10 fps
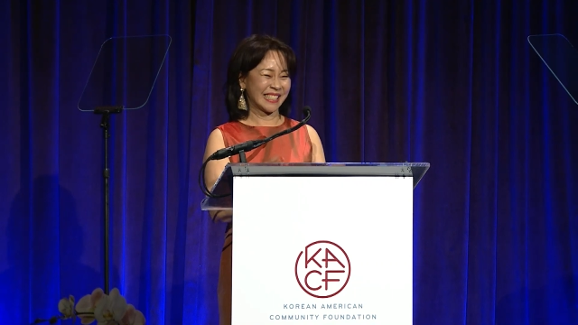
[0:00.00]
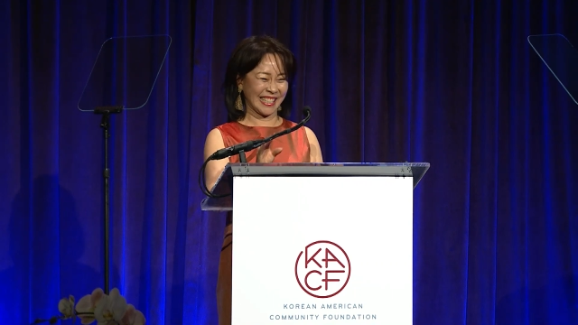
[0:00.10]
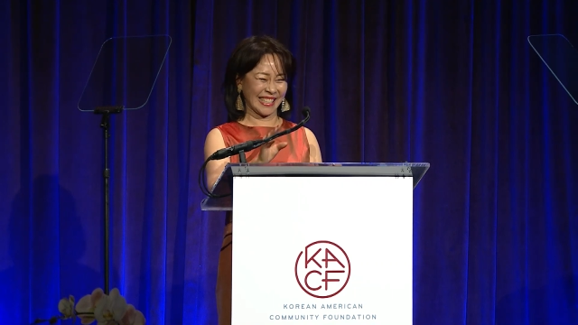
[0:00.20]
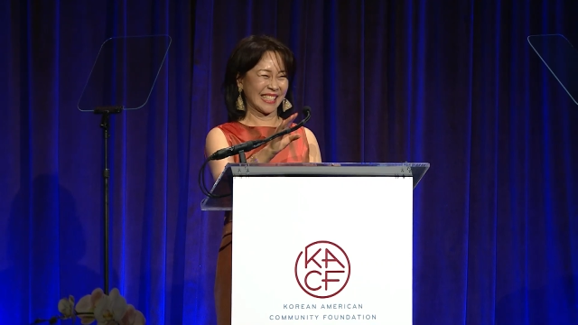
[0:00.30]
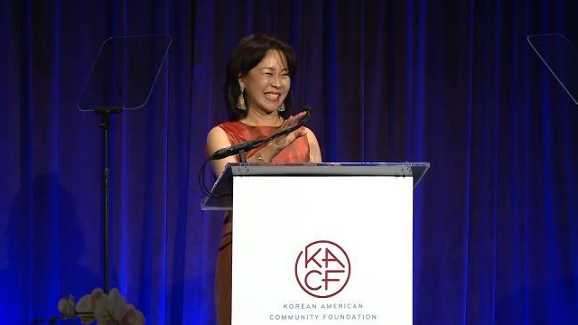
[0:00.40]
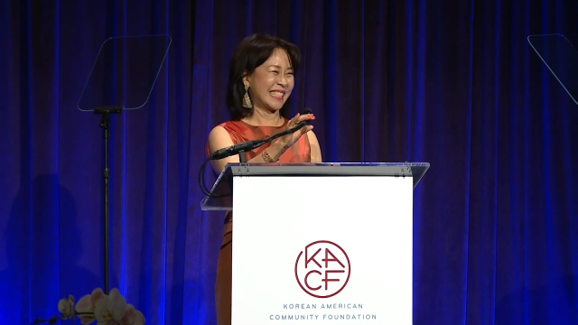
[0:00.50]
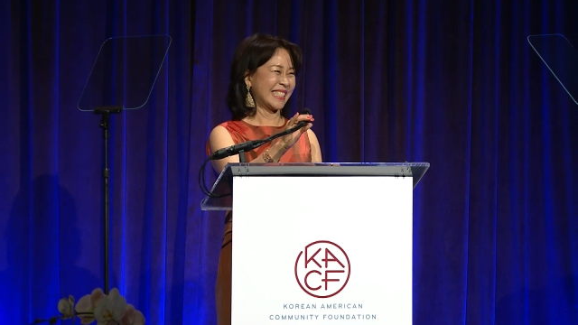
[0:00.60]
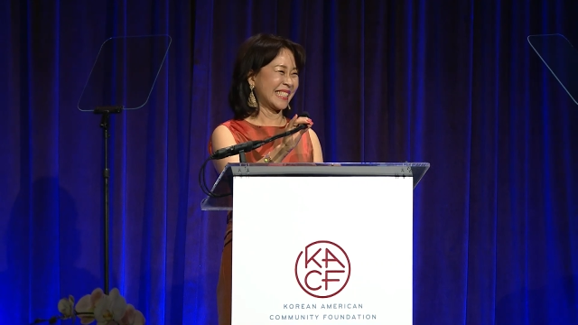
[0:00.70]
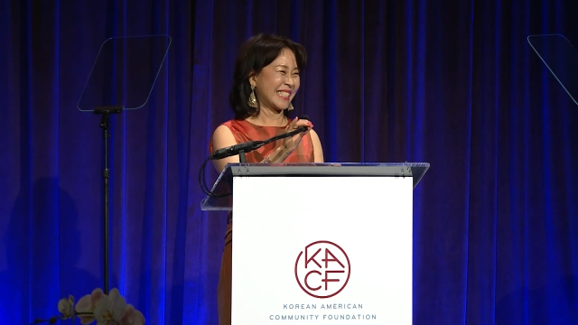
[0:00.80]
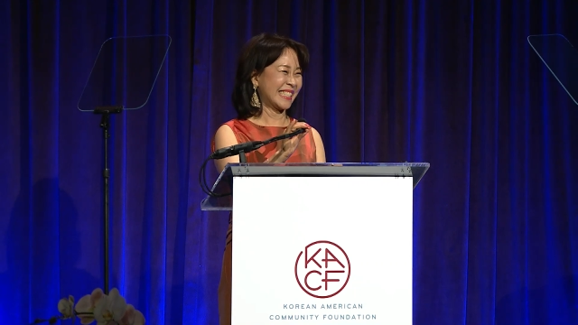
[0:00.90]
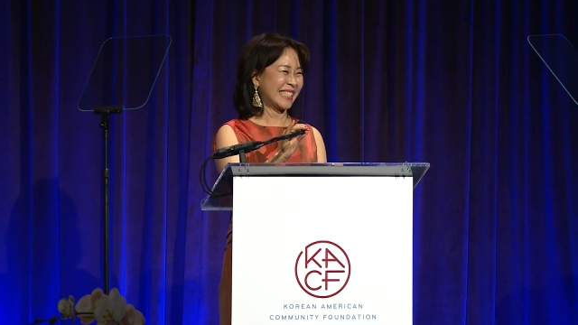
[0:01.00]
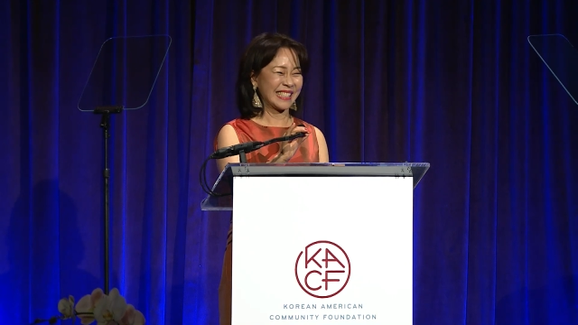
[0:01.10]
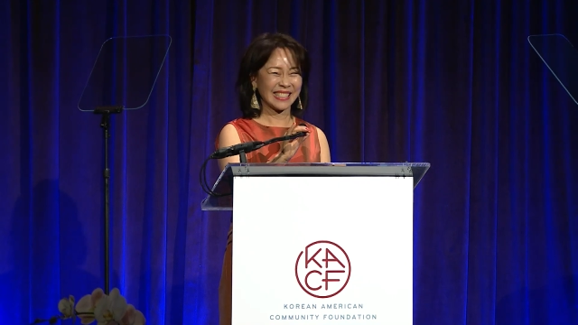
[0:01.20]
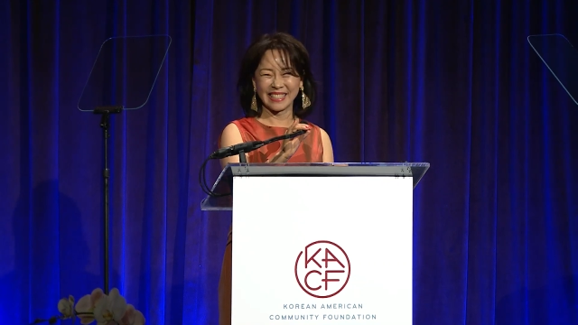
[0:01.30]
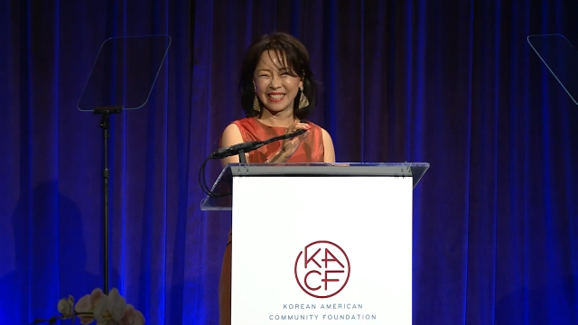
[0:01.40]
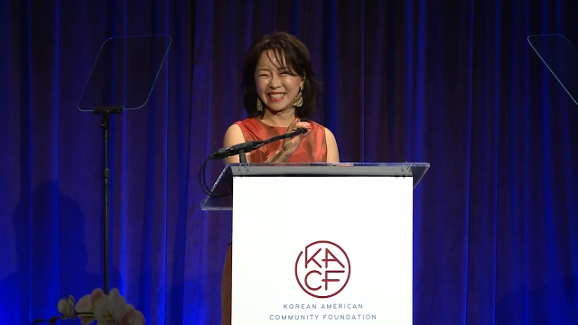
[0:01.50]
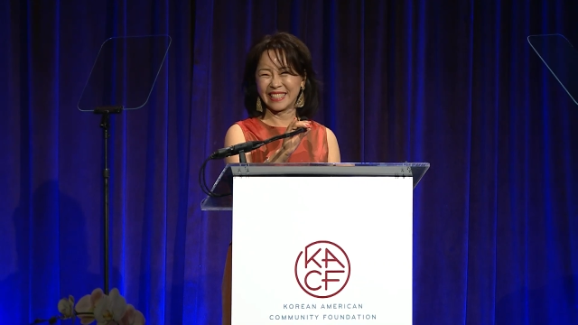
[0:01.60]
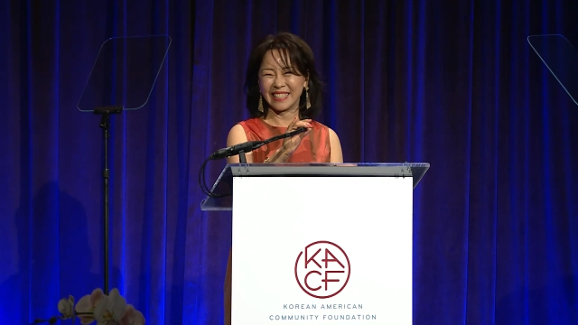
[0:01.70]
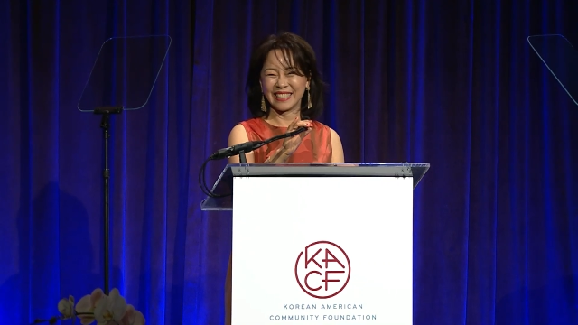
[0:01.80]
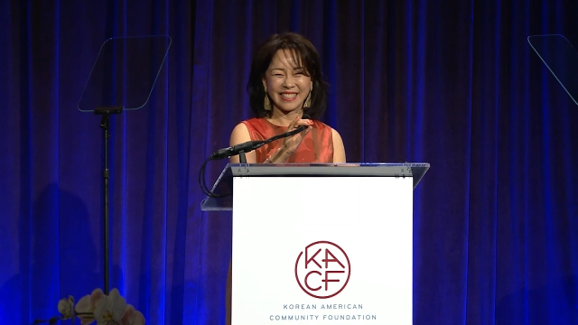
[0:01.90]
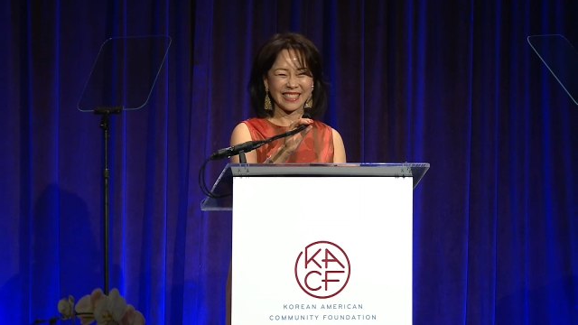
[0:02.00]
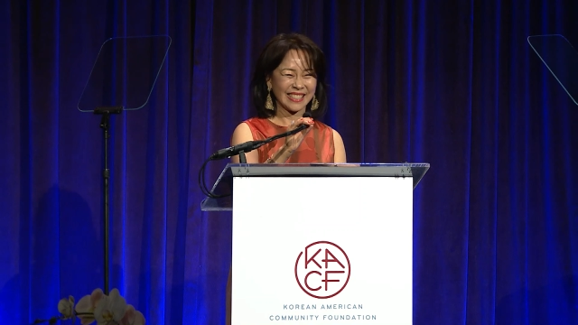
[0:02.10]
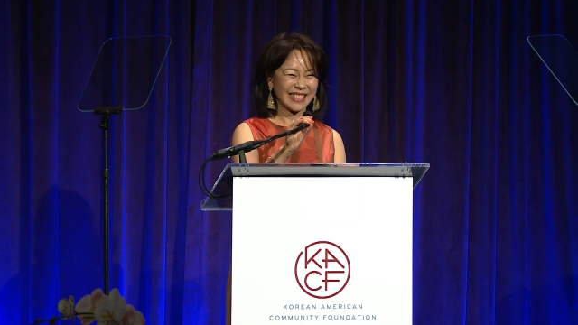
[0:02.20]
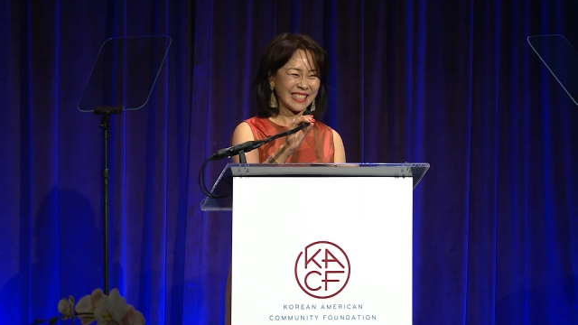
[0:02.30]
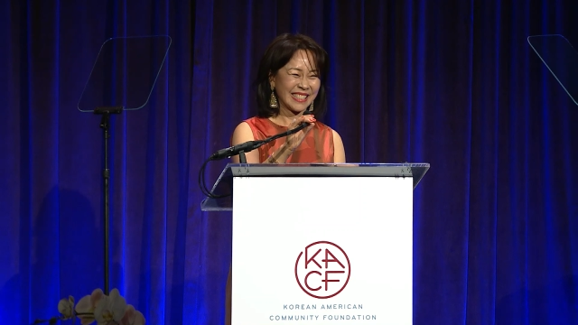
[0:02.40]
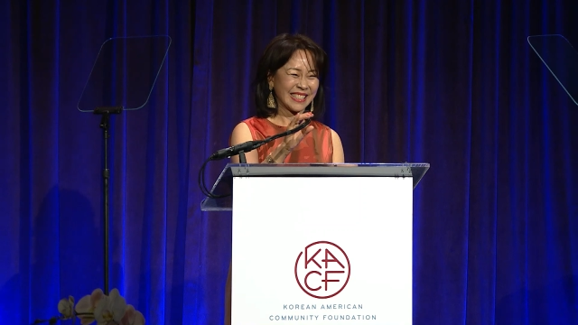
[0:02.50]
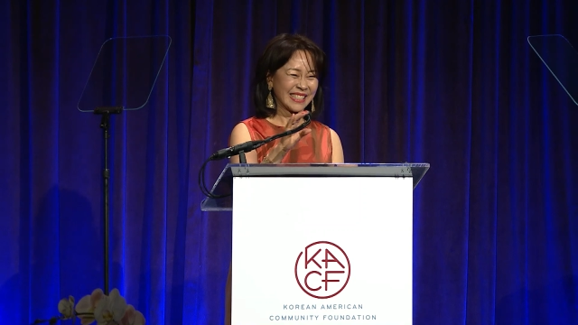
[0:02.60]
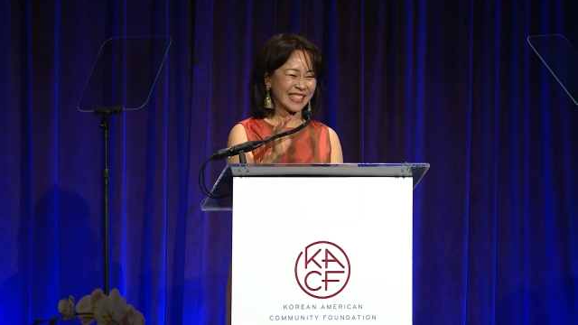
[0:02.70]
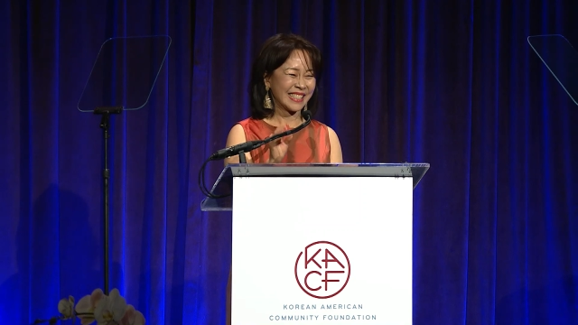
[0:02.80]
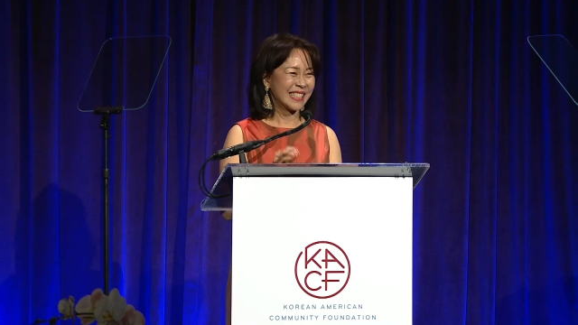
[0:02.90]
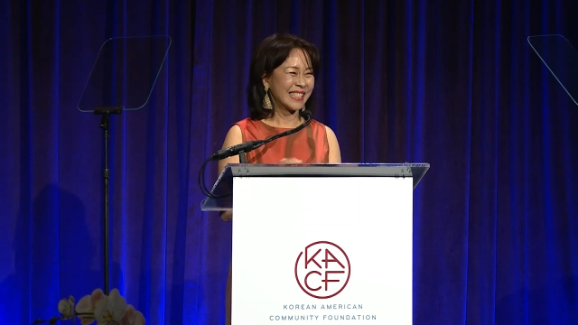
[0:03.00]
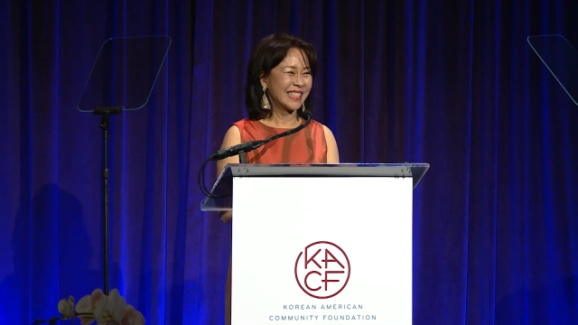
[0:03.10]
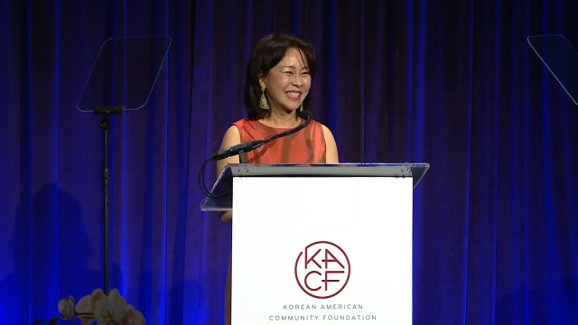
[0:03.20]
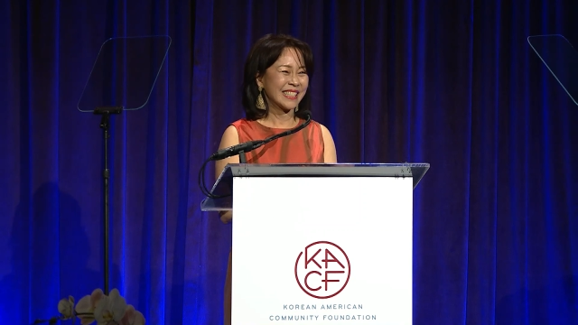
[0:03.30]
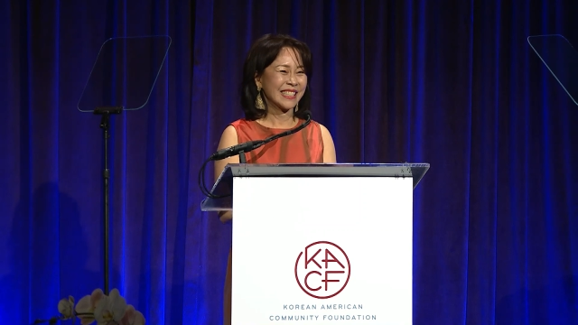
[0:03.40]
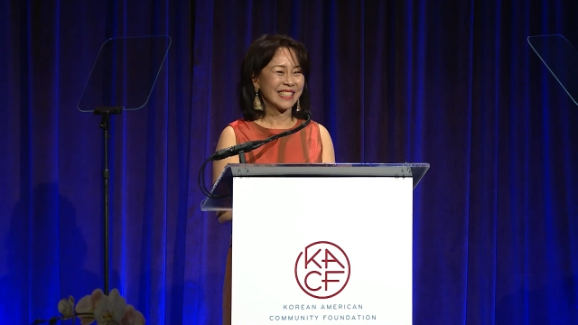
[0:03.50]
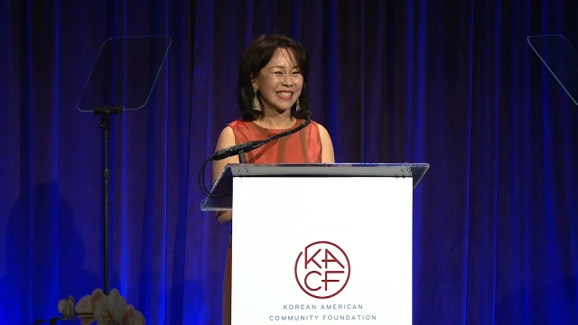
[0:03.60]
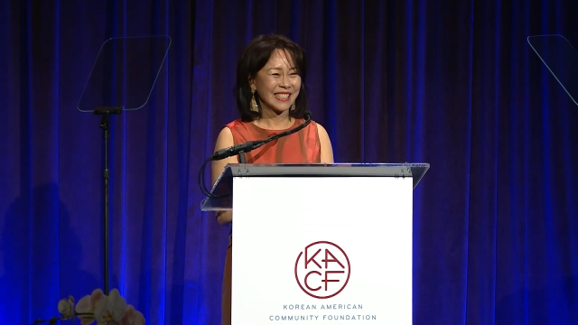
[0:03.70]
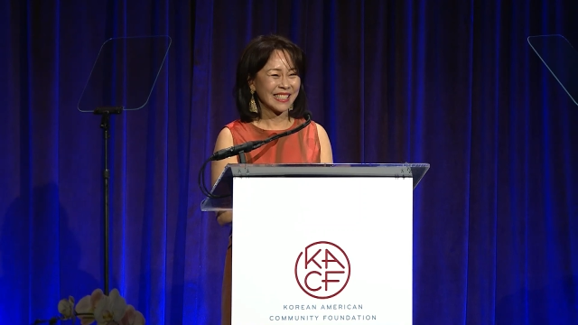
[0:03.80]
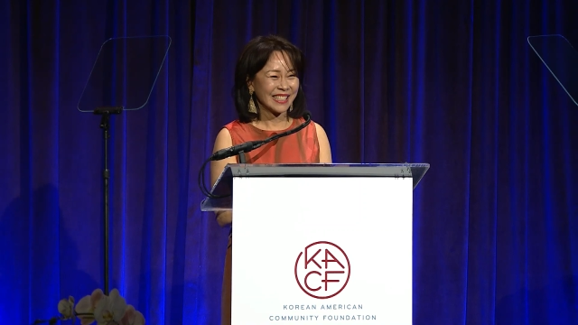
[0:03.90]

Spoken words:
Nothing is said.